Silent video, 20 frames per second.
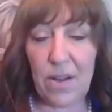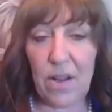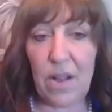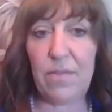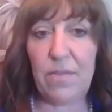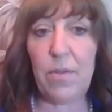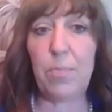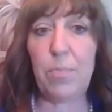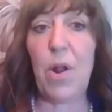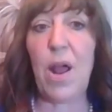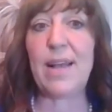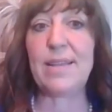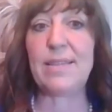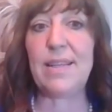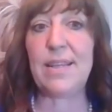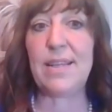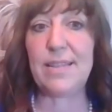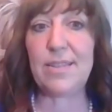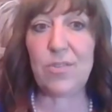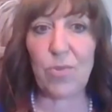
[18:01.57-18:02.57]
of the
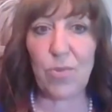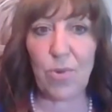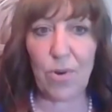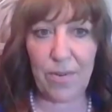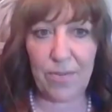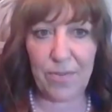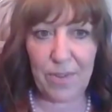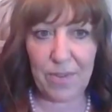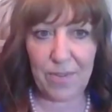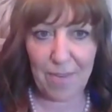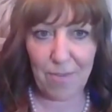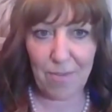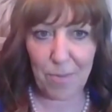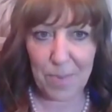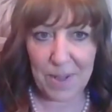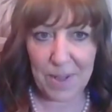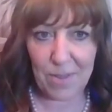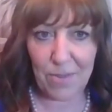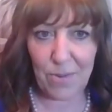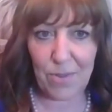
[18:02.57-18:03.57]
process, or if you've ever
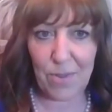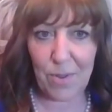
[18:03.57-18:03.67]
been through